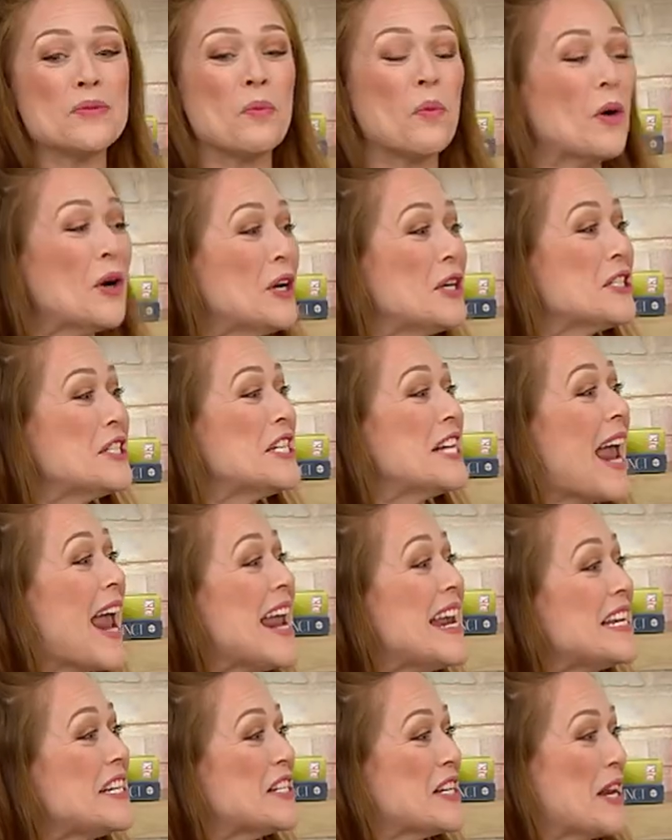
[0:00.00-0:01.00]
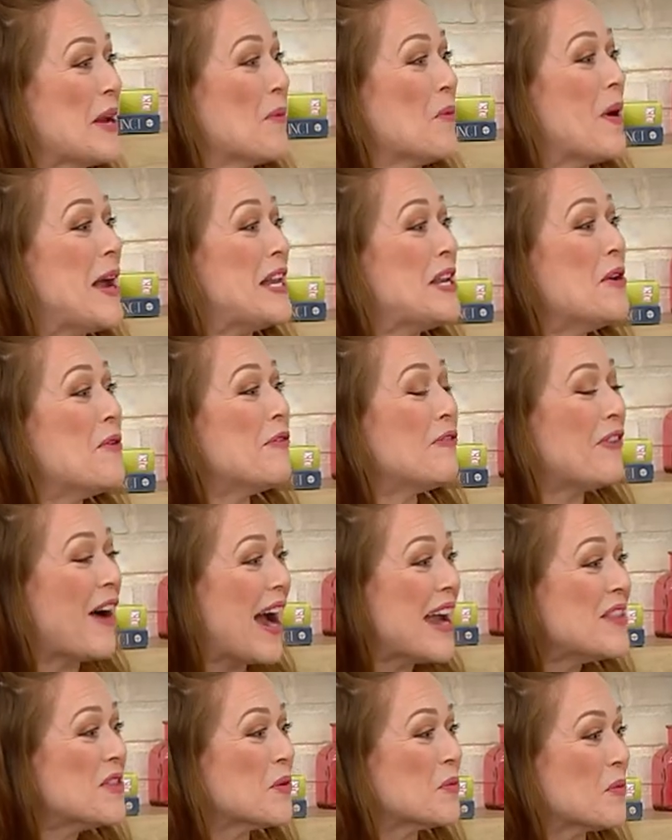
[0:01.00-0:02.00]
world-changing when you
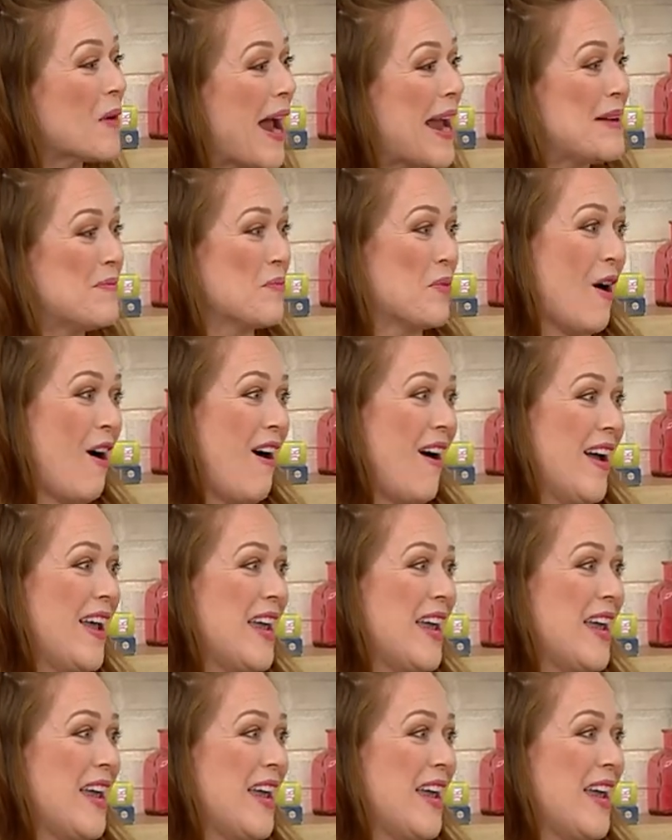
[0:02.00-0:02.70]
find the right bra.